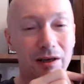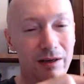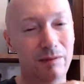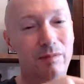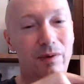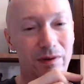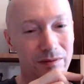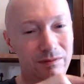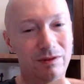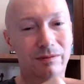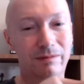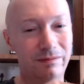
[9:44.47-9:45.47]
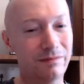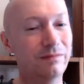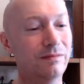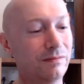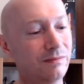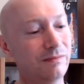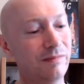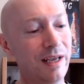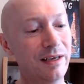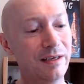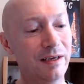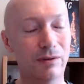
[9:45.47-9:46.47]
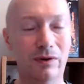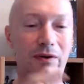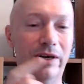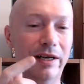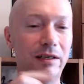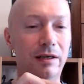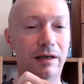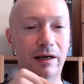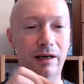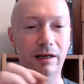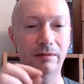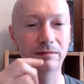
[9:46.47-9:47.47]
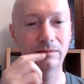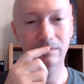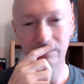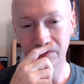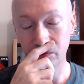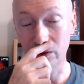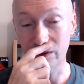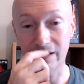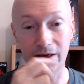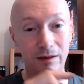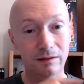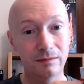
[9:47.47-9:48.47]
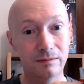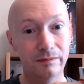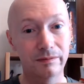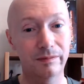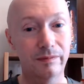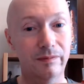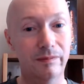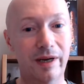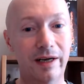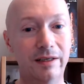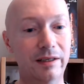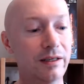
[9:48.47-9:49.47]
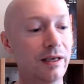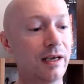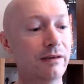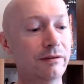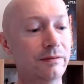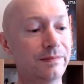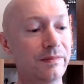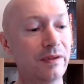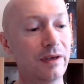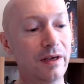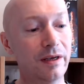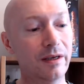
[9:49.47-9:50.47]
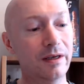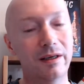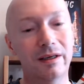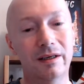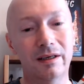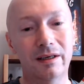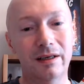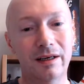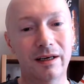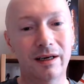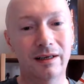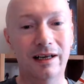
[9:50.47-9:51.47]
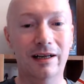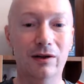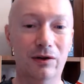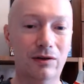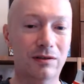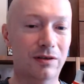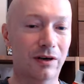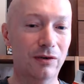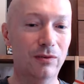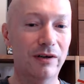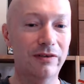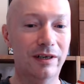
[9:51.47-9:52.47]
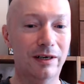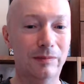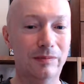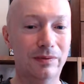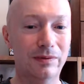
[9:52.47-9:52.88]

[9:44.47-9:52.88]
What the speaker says: put some ink, or not ink, watered down paint in there, and then it looks kind of weathered up,